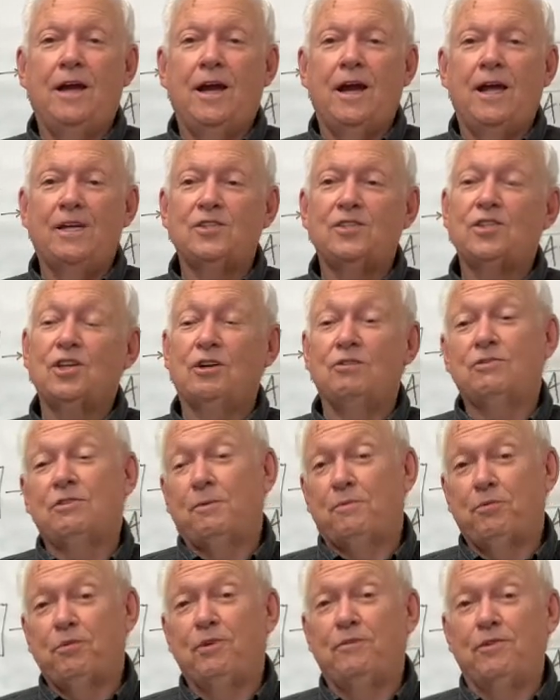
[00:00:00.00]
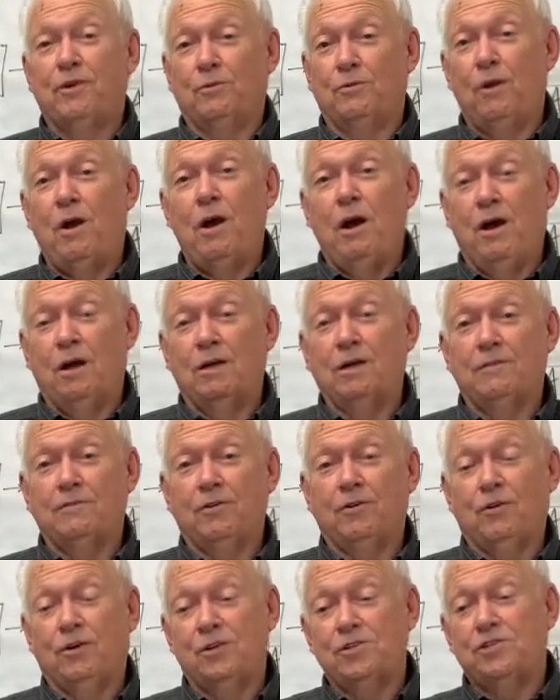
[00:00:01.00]
And so to prove her wrong, of
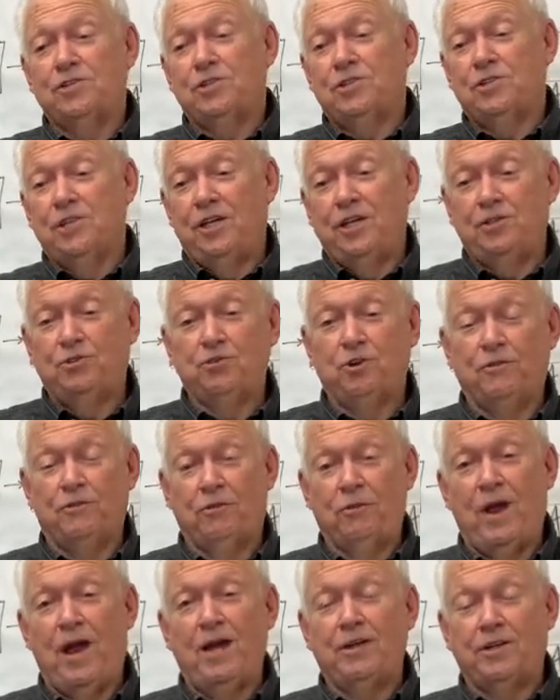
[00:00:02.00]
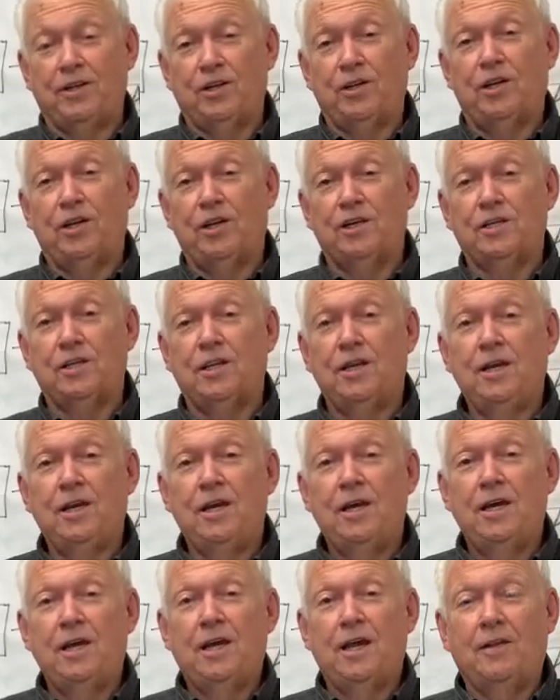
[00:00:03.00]
course, he drove around and looked,
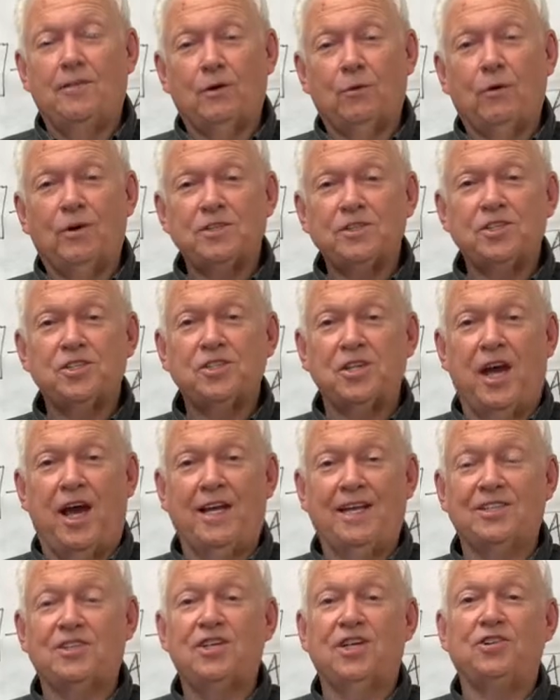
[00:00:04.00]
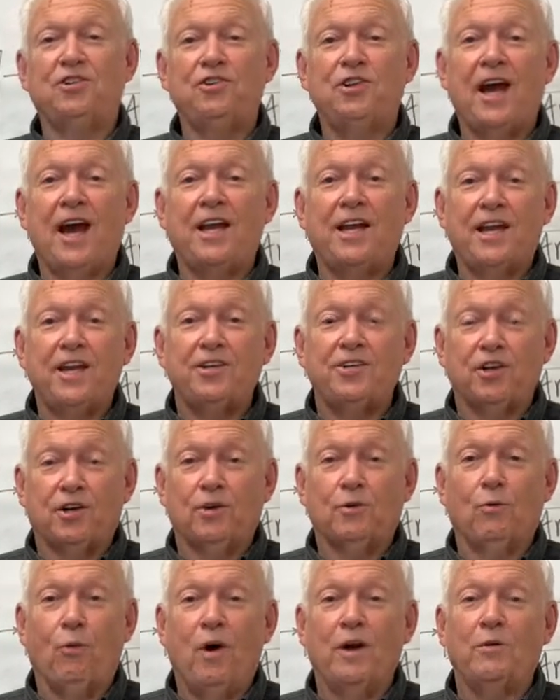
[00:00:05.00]
and there was a sign that said, do not
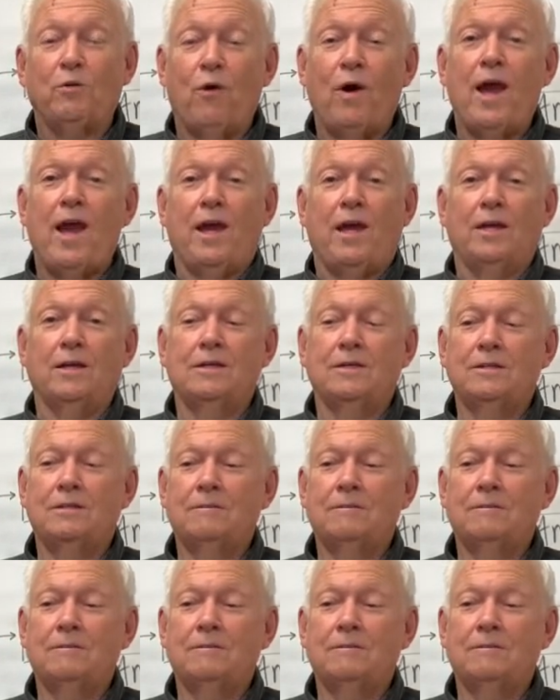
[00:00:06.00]
enter one way.